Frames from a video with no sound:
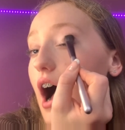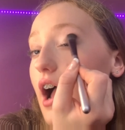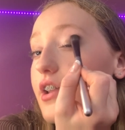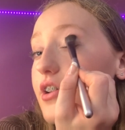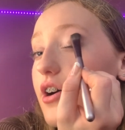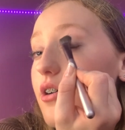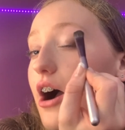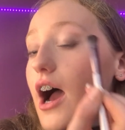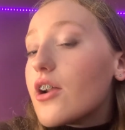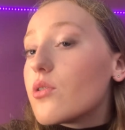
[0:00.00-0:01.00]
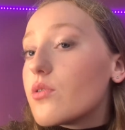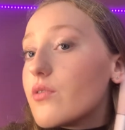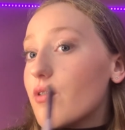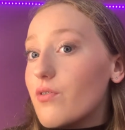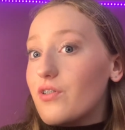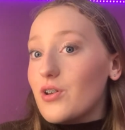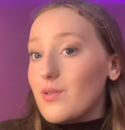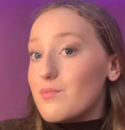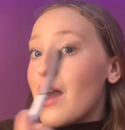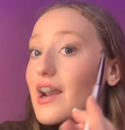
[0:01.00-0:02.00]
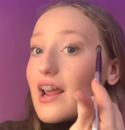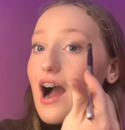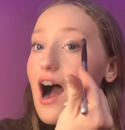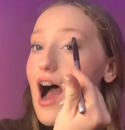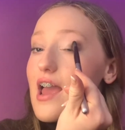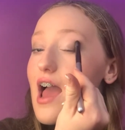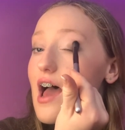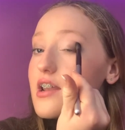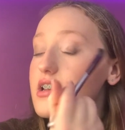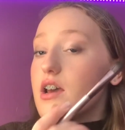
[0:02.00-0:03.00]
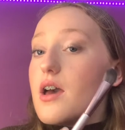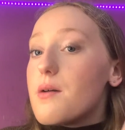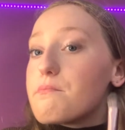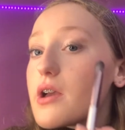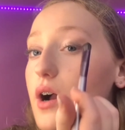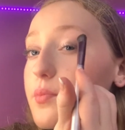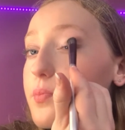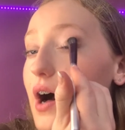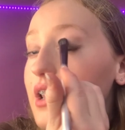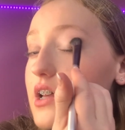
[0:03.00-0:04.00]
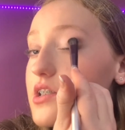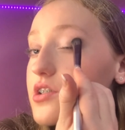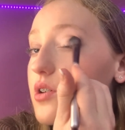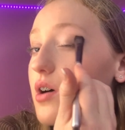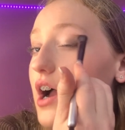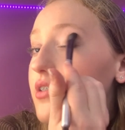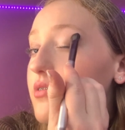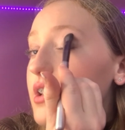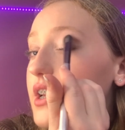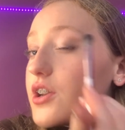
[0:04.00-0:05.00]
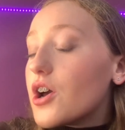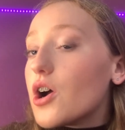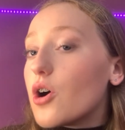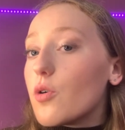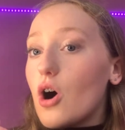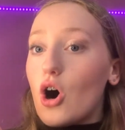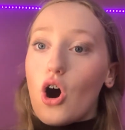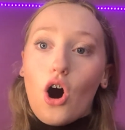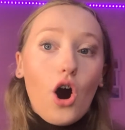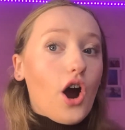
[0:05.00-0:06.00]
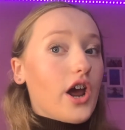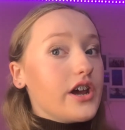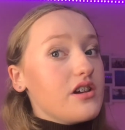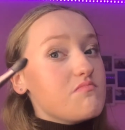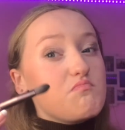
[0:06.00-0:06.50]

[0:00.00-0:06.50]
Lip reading: I know I don't review many high-end makeup palettes, so I don't really know how